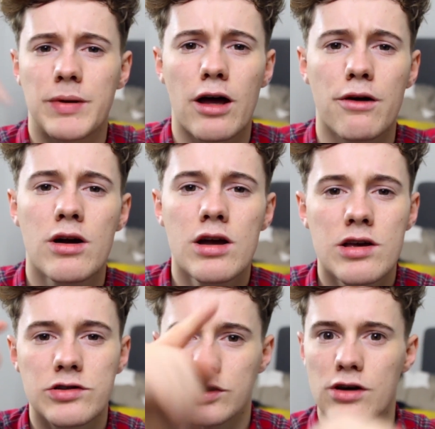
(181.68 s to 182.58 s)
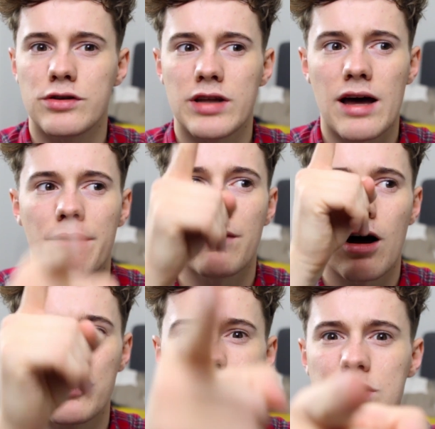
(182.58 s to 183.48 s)
below. So go do that.
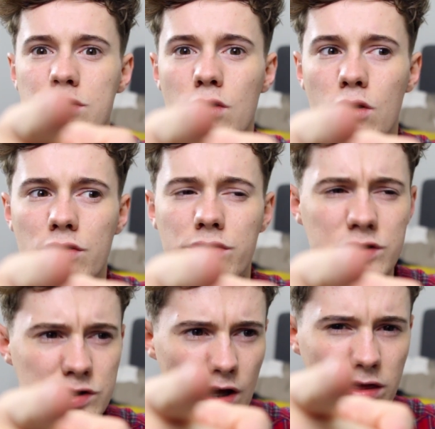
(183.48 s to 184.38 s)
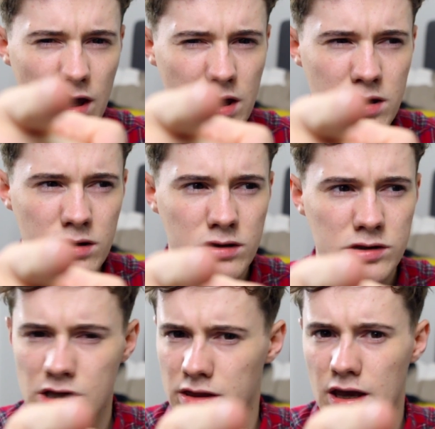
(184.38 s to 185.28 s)
I'll see you on Sunday?
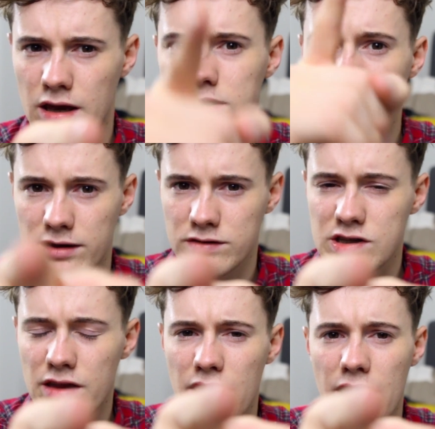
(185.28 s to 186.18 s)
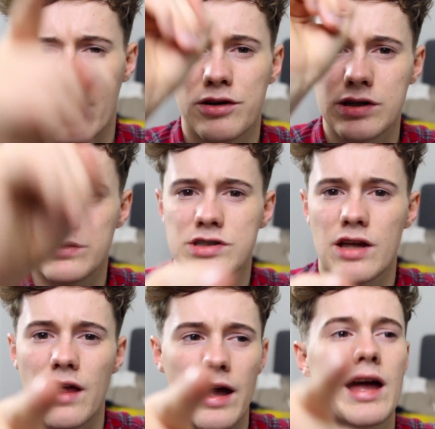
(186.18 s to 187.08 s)
Sunday. Yeah, Sunday. I'll see you on
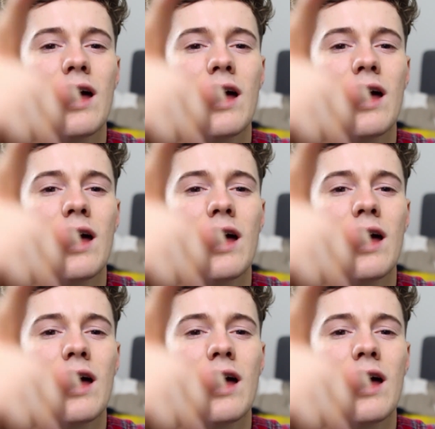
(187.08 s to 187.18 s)
Sunday.